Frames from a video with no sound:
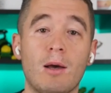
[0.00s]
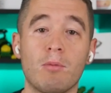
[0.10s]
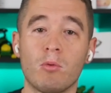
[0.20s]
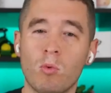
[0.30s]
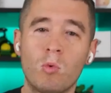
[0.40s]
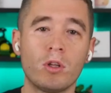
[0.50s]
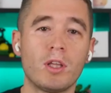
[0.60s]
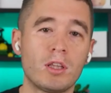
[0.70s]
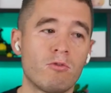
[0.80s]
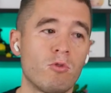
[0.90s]
But what are
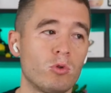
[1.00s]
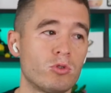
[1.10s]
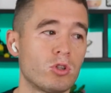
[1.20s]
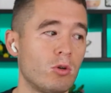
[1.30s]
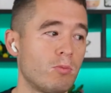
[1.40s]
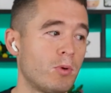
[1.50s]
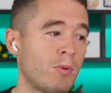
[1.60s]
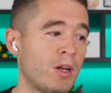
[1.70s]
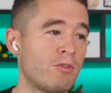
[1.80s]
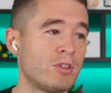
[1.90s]
like the full scope of
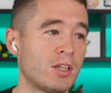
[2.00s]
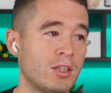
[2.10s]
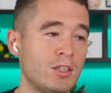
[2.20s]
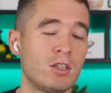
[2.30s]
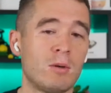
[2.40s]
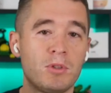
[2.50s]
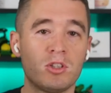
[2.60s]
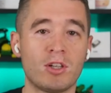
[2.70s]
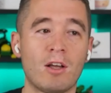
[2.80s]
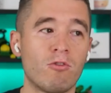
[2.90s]
benefits that these companies
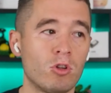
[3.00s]
are now